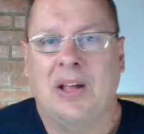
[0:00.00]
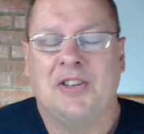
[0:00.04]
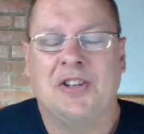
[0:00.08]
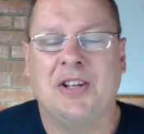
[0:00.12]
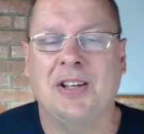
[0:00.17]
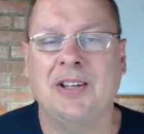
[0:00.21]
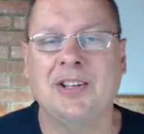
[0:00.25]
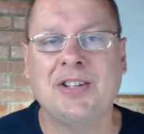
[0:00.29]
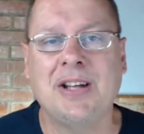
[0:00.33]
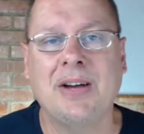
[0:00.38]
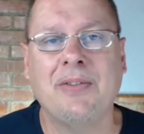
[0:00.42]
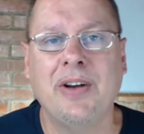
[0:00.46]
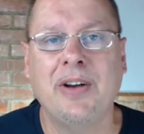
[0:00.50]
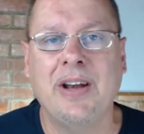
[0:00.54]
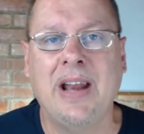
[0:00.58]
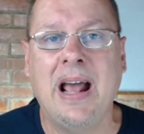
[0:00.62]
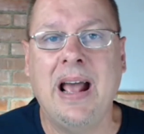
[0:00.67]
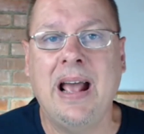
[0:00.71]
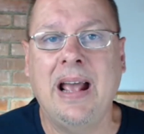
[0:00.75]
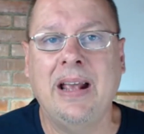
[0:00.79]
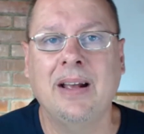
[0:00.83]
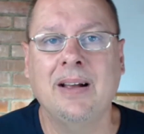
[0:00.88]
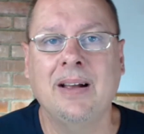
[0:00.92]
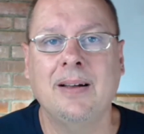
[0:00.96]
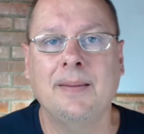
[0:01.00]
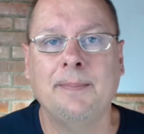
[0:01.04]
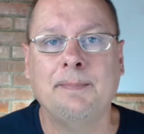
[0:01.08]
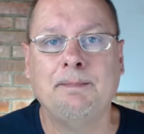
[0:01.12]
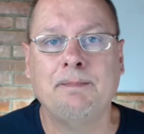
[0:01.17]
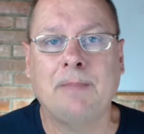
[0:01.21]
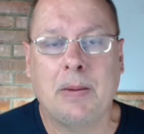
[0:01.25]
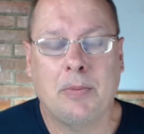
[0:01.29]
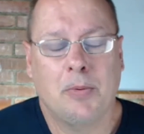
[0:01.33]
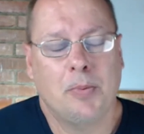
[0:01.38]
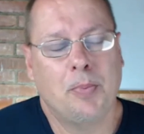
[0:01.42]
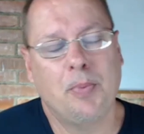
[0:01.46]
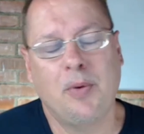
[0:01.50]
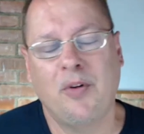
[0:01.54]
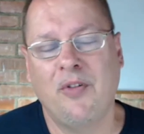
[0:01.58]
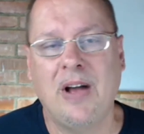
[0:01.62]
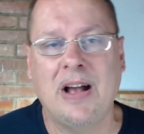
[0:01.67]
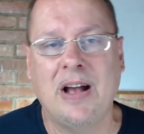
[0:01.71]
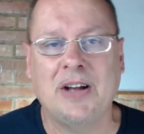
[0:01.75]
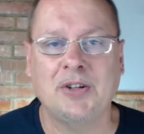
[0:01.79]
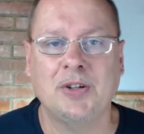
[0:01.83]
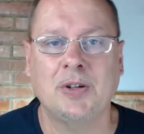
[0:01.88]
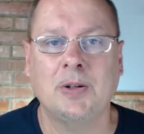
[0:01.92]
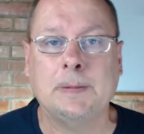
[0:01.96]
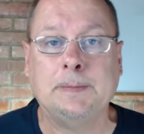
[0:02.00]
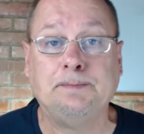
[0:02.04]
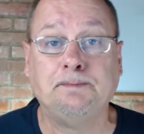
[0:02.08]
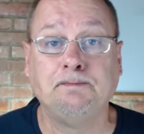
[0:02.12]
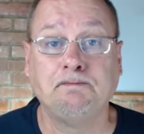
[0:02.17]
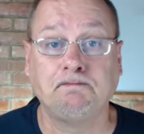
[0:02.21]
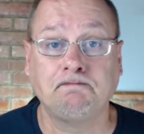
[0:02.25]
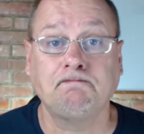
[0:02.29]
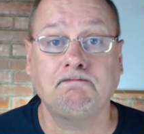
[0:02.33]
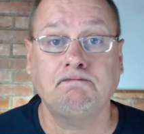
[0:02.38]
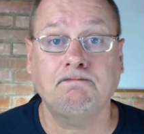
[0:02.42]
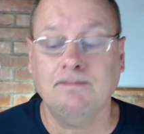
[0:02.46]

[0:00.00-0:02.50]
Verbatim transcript: I see this every day. I'm a professional.